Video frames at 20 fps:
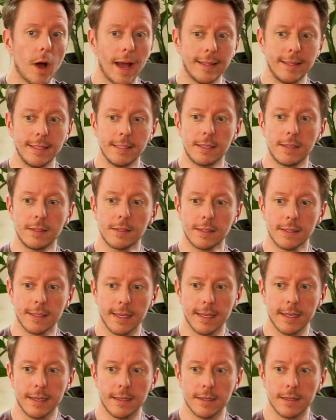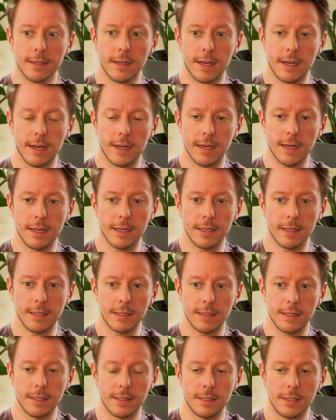and this is like,
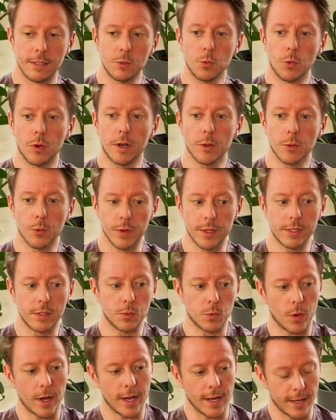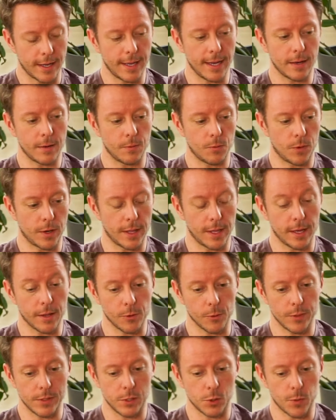this is one of the reasons why, again, one of the other
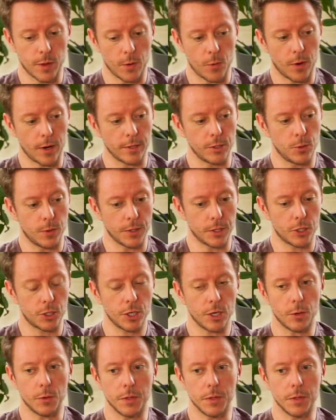reasons why I wanted you on the show.